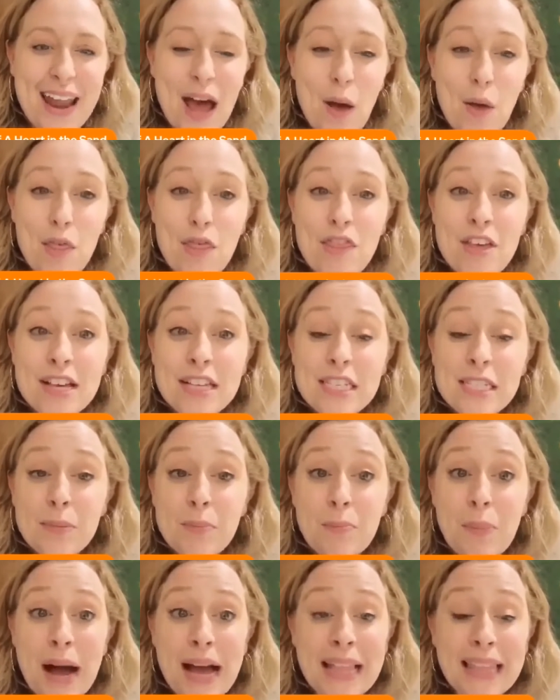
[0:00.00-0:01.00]
Now, this
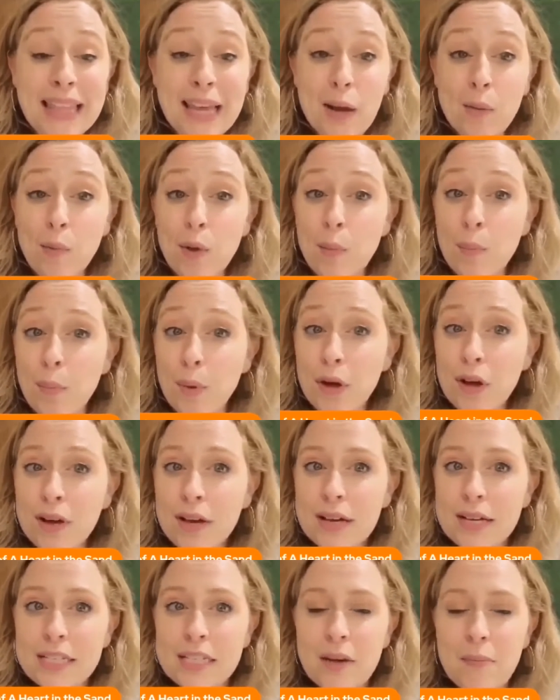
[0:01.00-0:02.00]
bilingual
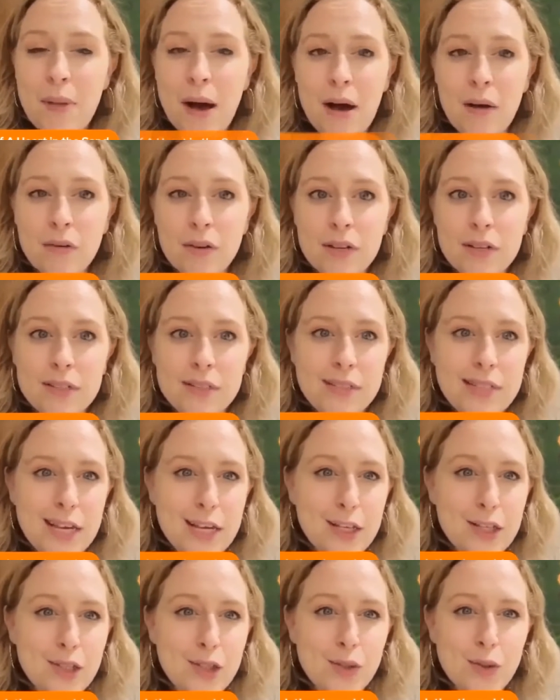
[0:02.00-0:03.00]
book is about
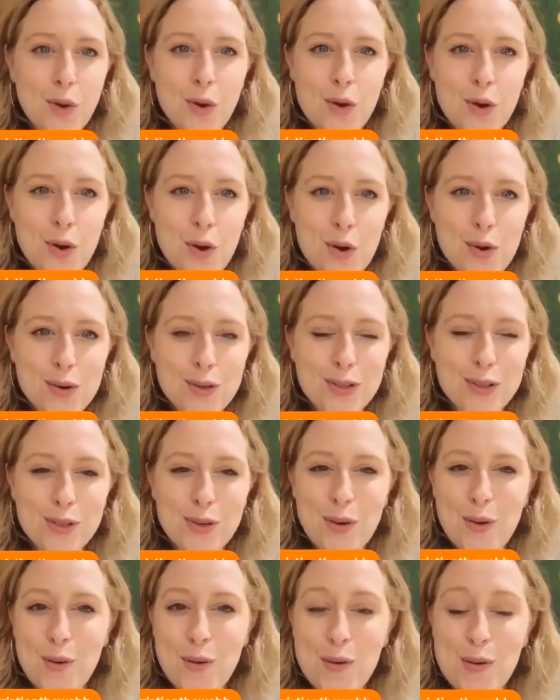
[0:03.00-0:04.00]

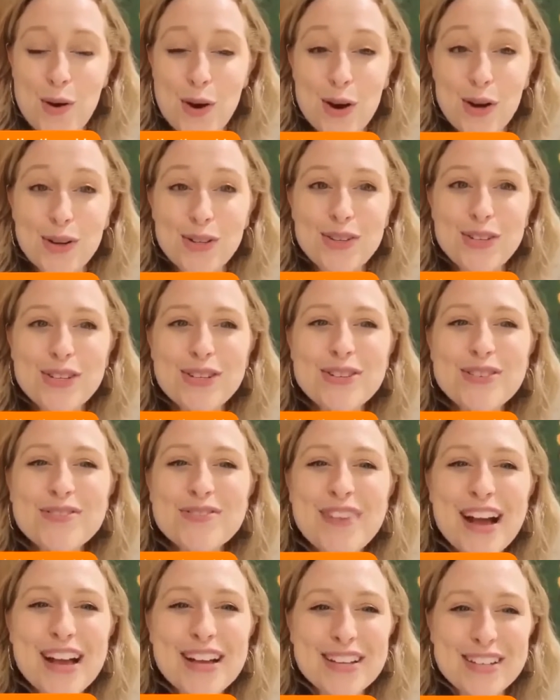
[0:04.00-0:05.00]
tesoros, or
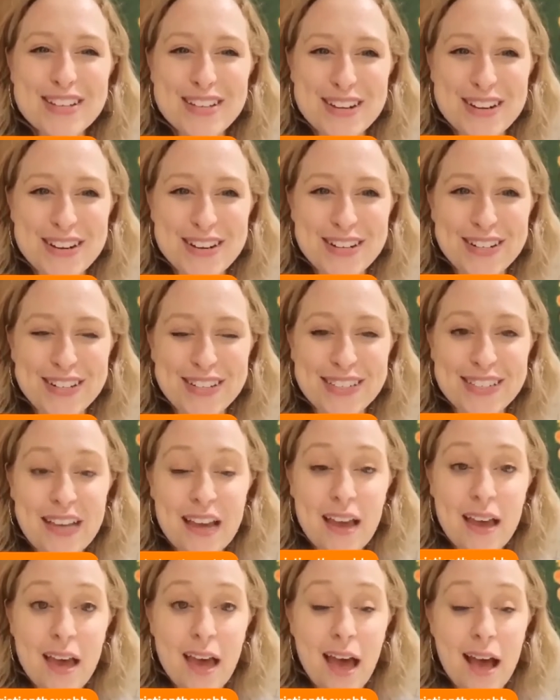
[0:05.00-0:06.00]
treasures.
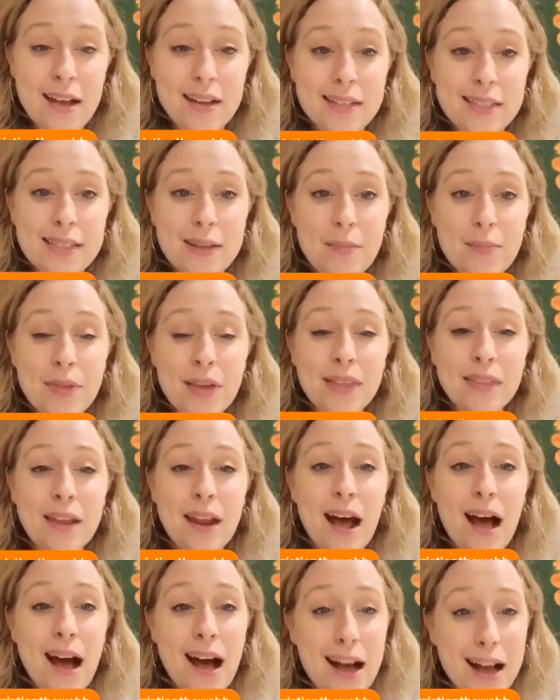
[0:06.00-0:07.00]
And something
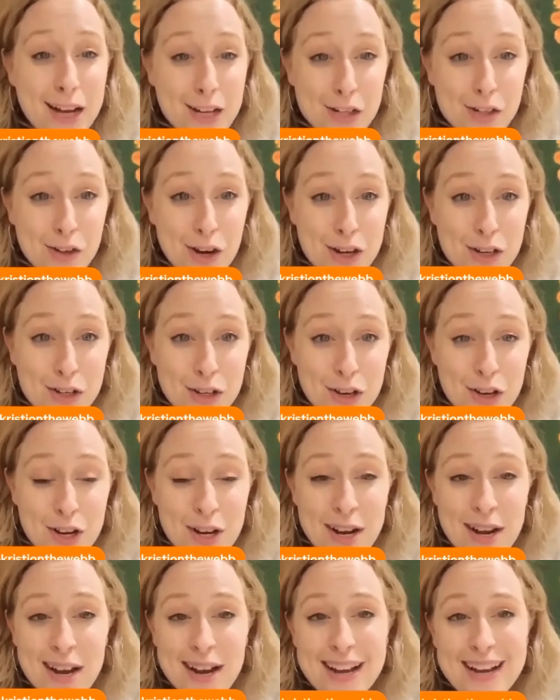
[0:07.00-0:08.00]
that I
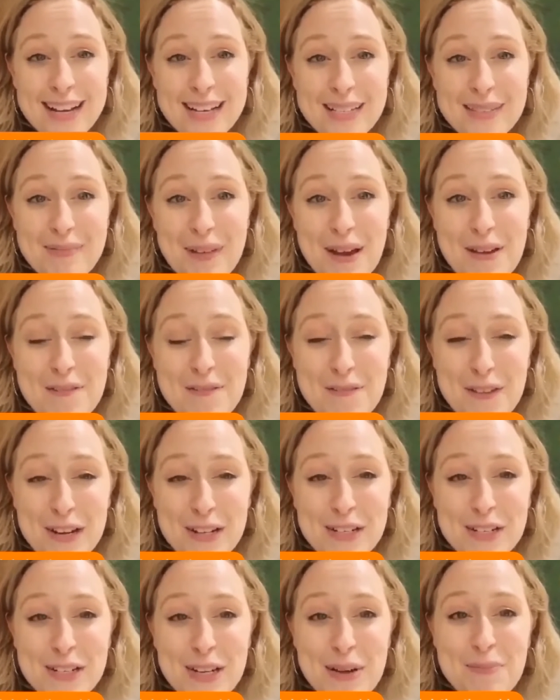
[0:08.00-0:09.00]
treasure is my
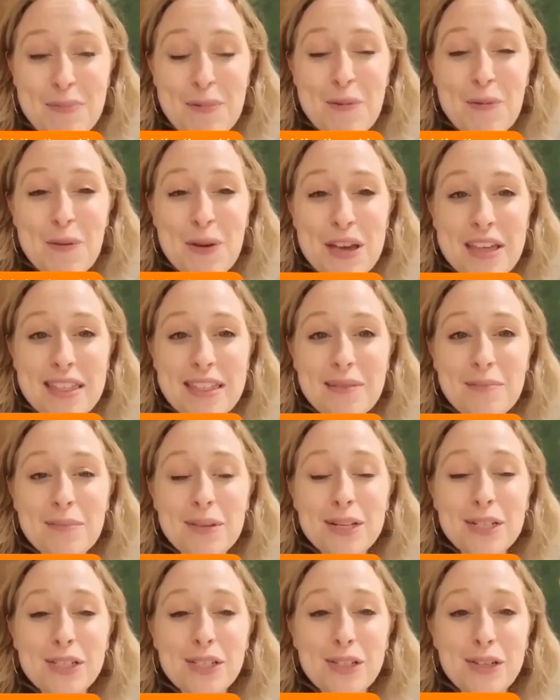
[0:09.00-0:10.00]
friendship with
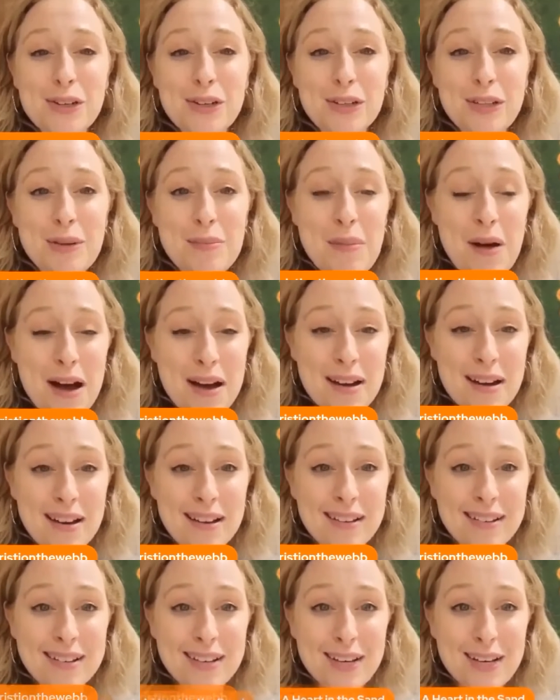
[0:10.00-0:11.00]
Mr. Lumada.